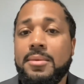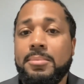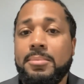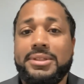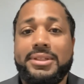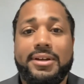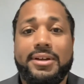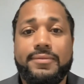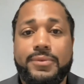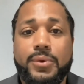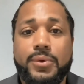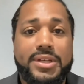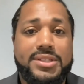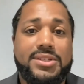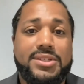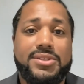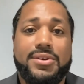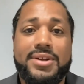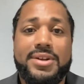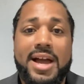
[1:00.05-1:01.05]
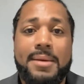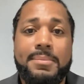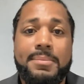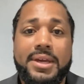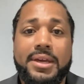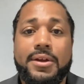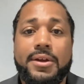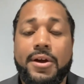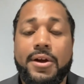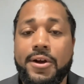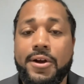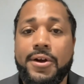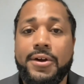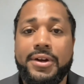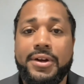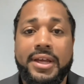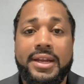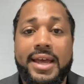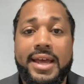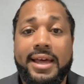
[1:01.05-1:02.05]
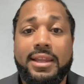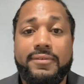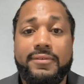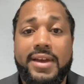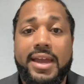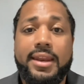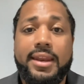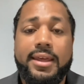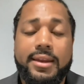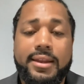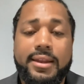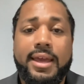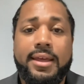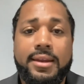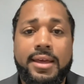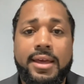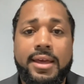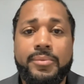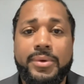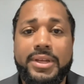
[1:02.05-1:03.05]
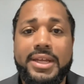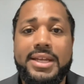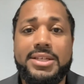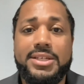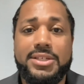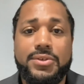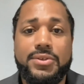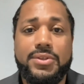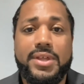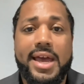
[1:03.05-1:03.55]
but their voices are not being heard and elevated. And, and we need to do